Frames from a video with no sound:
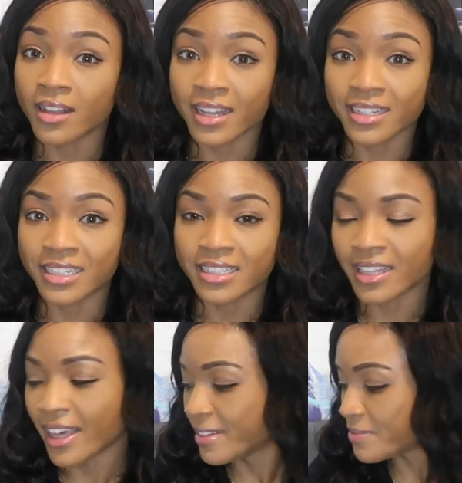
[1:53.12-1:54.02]
I needed
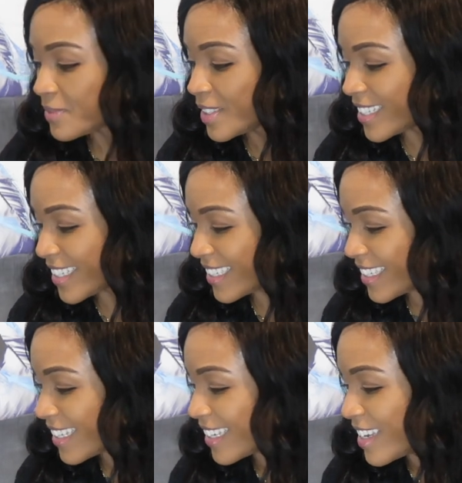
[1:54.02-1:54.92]
that.
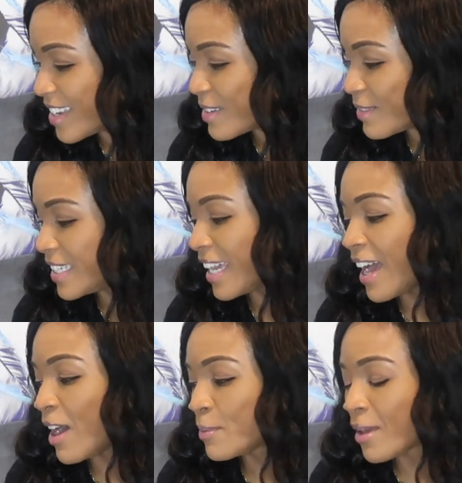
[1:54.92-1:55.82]
But
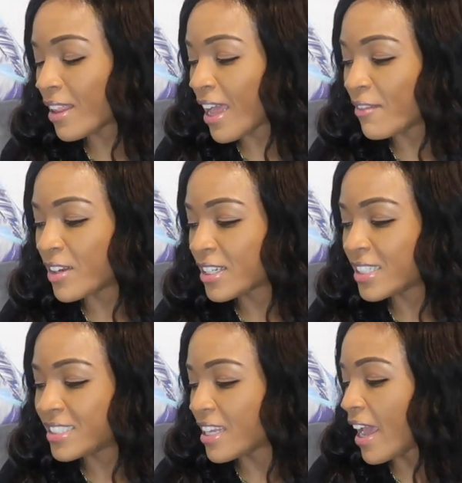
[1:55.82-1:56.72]
yeah, I hope y'all are having a
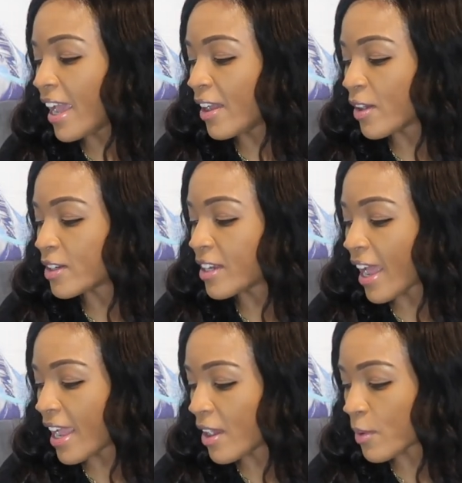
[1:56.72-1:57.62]
good day or
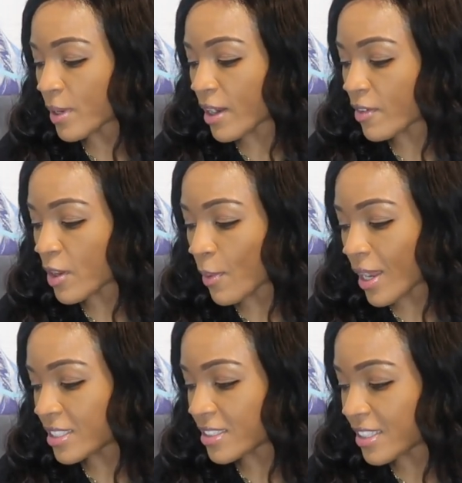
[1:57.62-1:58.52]
night or whenever you're
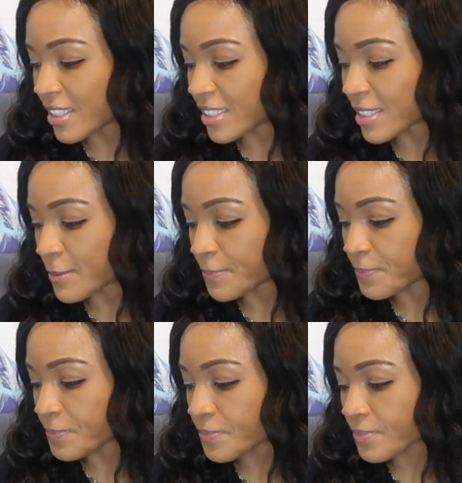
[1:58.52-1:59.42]
watching
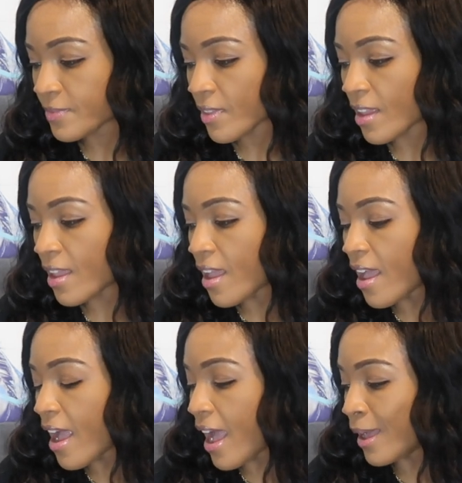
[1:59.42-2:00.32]
this.
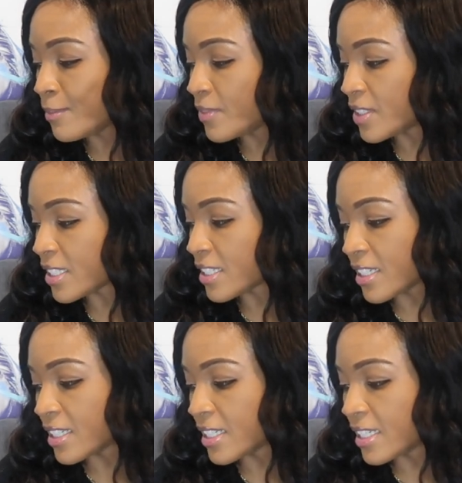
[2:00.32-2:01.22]
I'm feeling
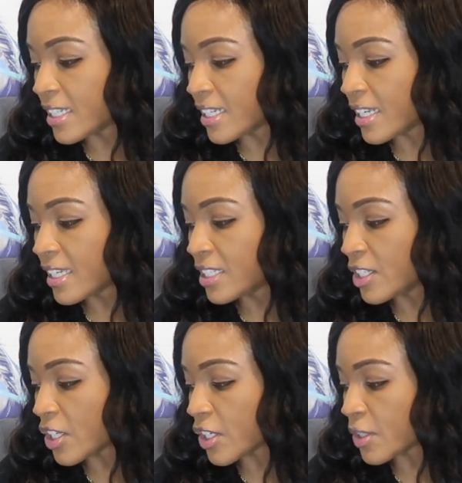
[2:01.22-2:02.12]
good,
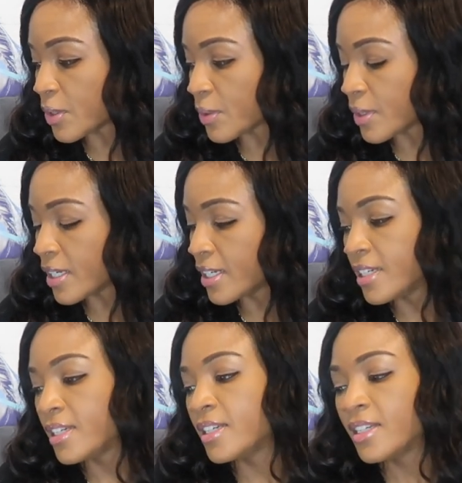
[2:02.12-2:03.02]
you know.
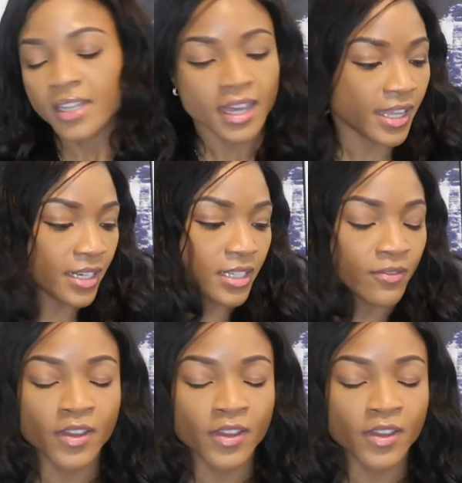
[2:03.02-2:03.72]
Had a